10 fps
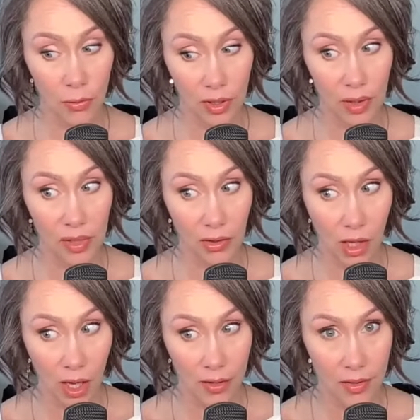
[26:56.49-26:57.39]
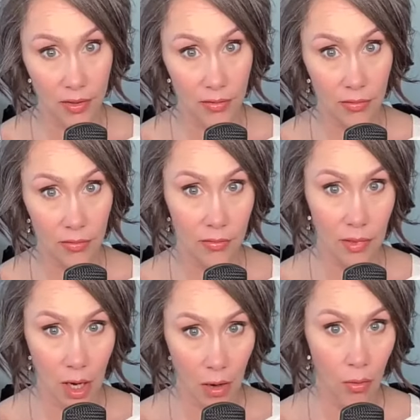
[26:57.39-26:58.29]
really be lost?
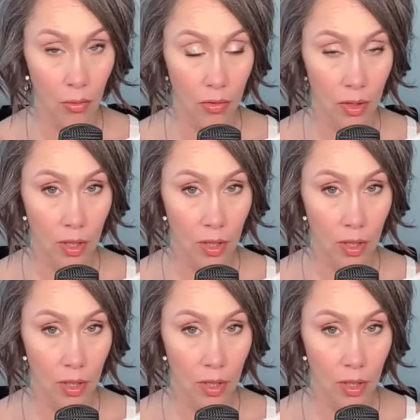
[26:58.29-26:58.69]
No.